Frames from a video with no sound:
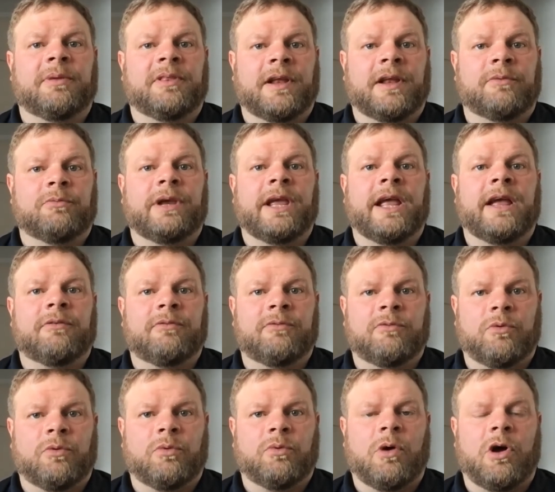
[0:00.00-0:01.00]
And then we
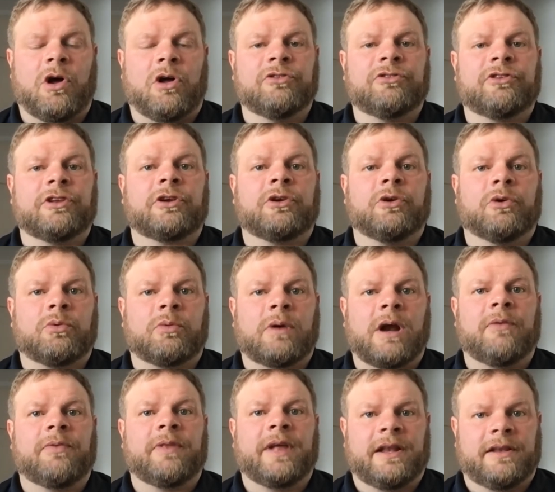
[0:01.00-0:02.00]
have walls that go
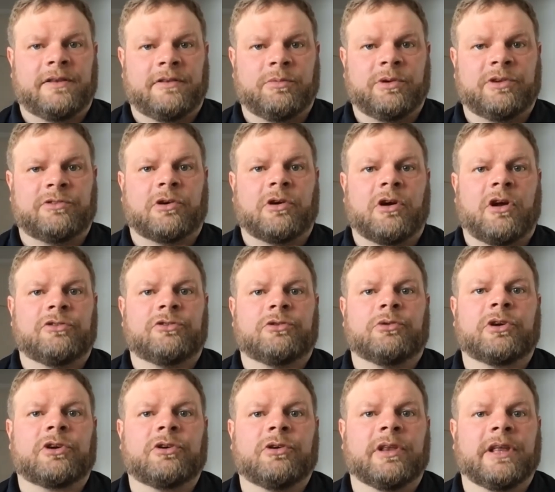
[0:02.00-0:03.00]
around that, which are
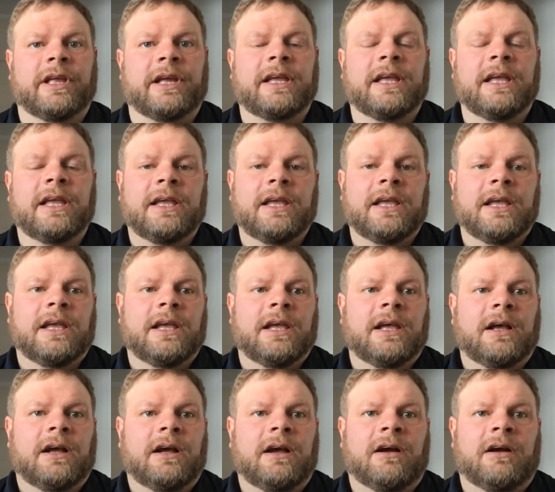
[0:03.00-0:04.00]
also acrylic.
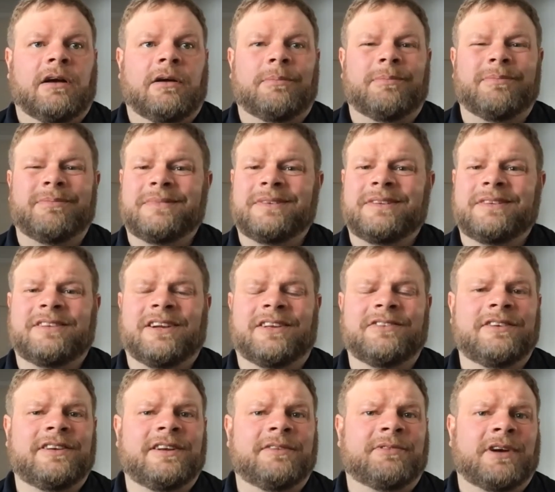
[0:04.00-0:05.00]

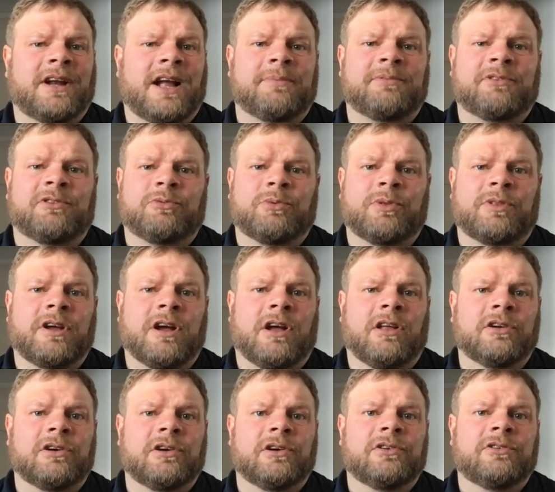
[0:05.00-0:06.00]
Tons of different options with
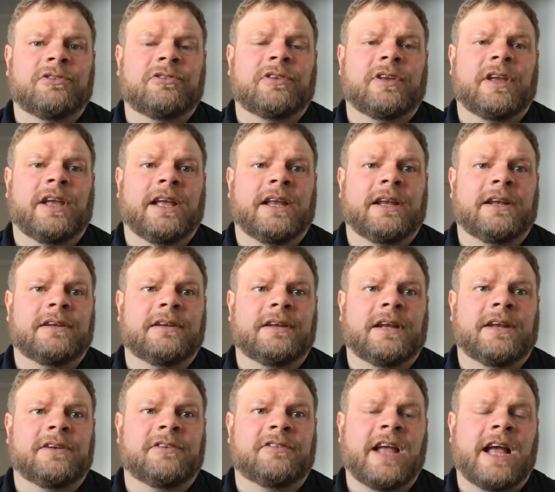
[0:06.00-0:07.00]
colors and
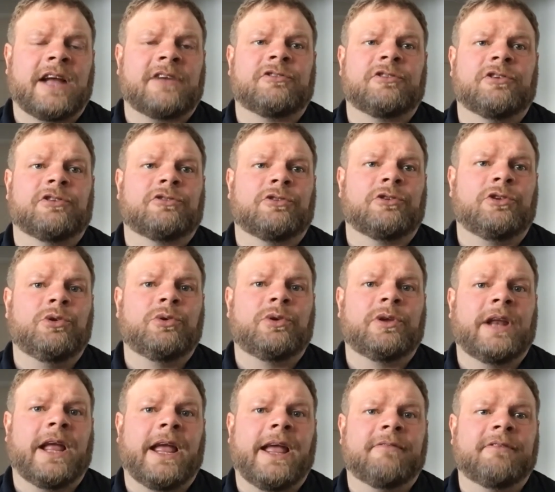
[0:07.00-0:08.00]
textures. So you
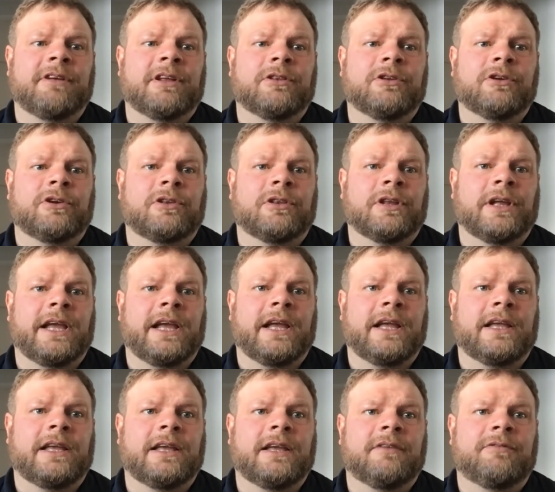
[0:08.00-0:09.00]
can have it look like,
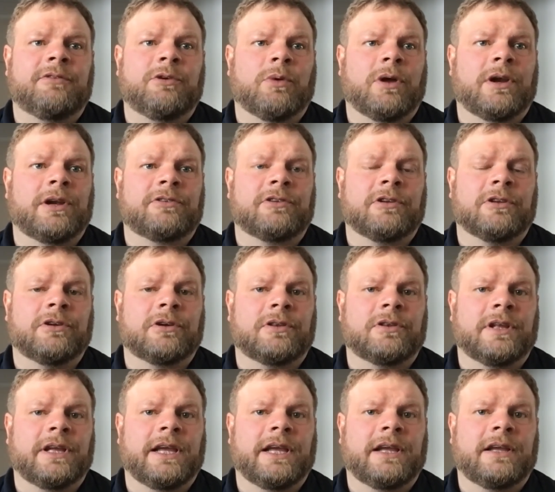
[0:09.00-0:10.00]
if you want it to look
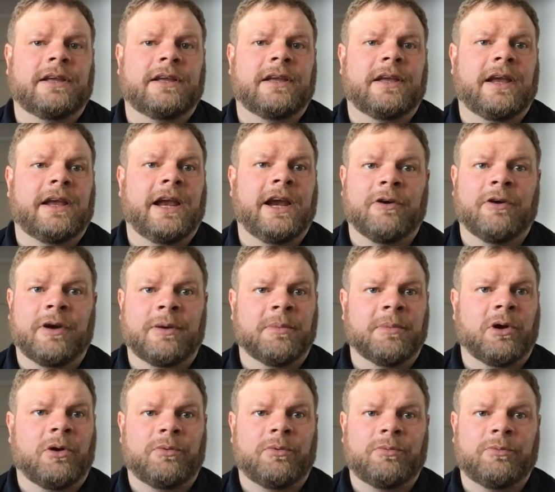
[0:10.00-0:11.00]
like
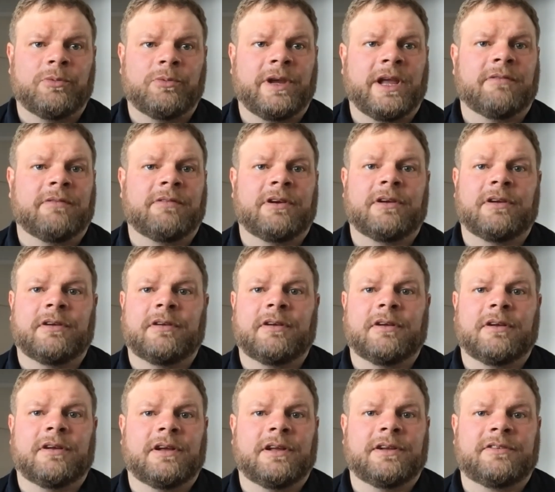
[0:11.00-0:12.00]
herringbone, we have a
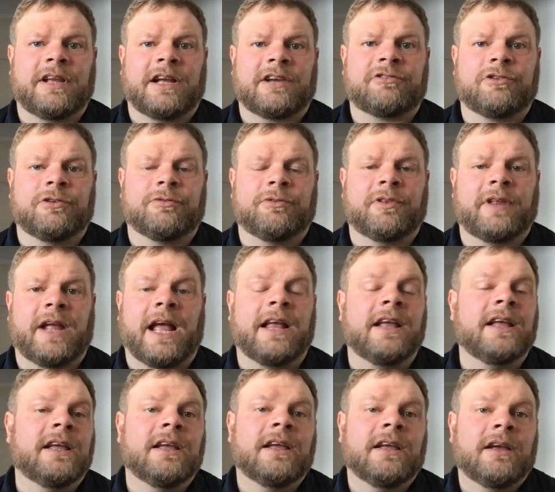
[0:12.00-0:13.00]
texture for that,
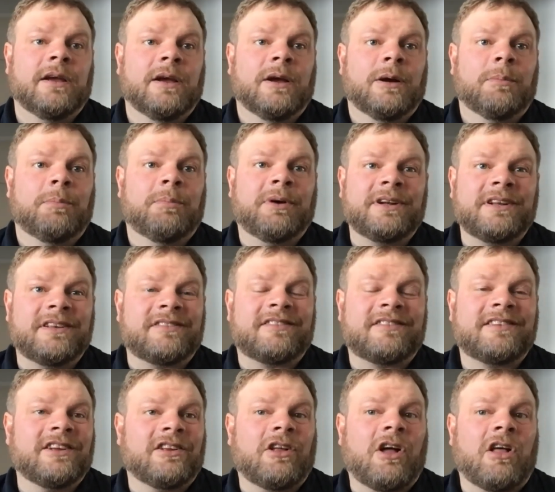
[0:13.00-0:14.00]
but it's
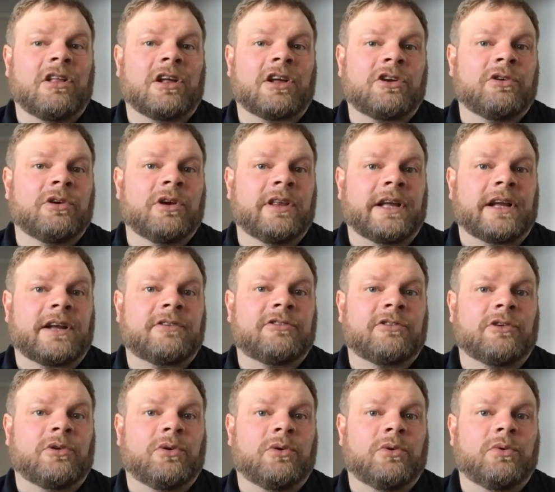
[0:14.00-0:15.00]
still all acrylic.
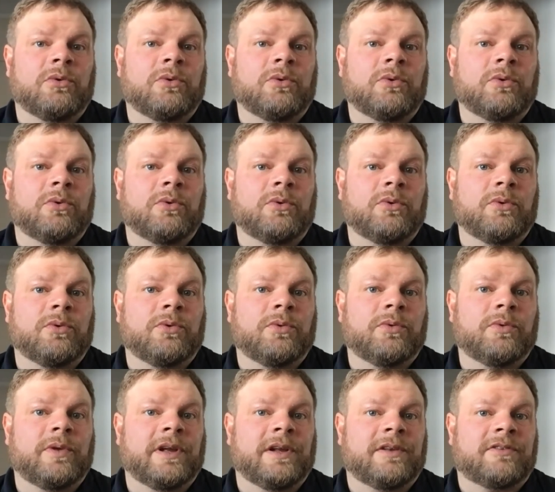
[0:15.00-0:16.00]
So
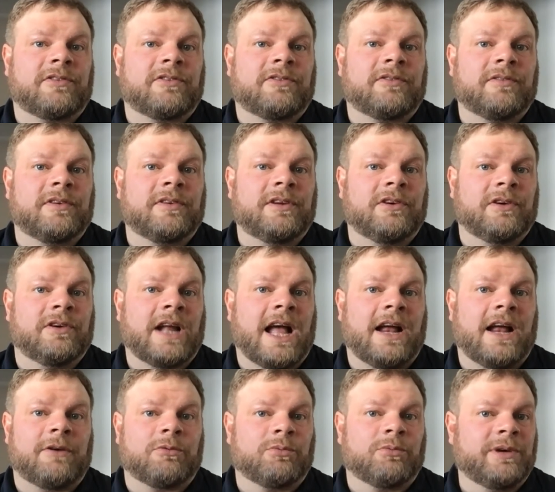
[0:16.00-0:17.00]
you're
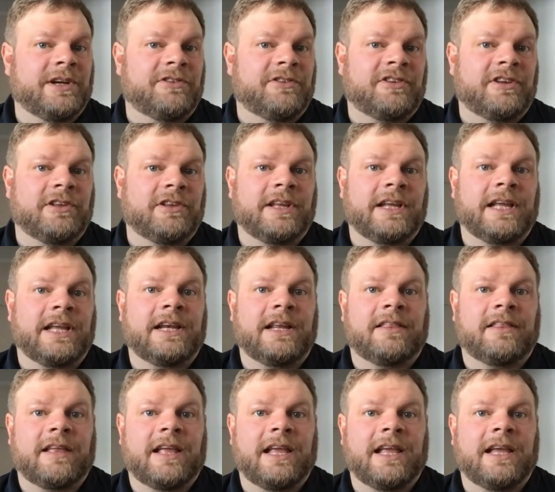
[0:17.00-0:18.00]
not resealing
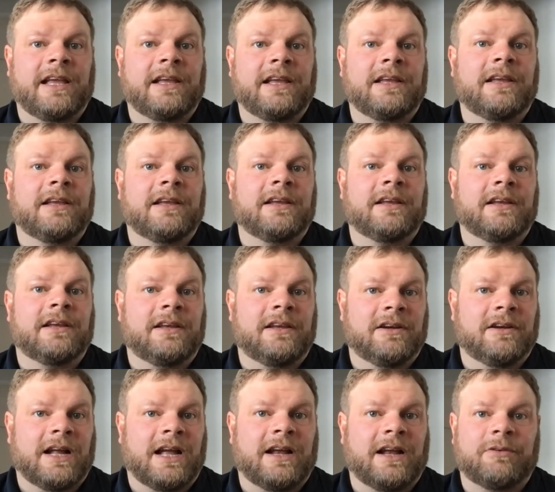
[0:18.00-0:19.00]
anything,
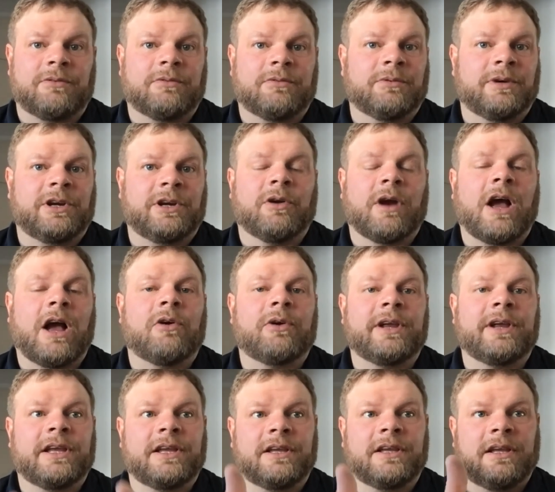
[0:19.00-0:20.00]
you're not
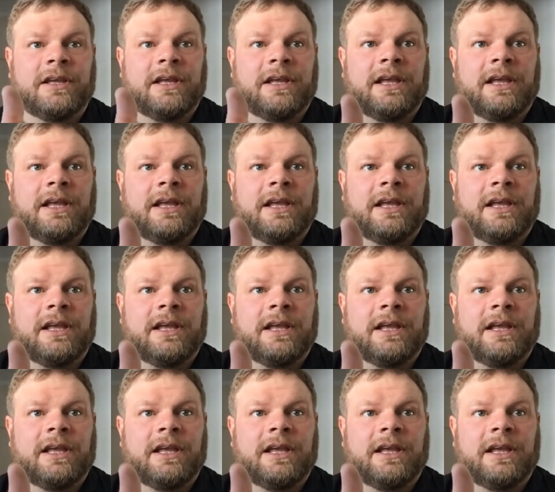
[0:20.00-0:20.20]
regrouting.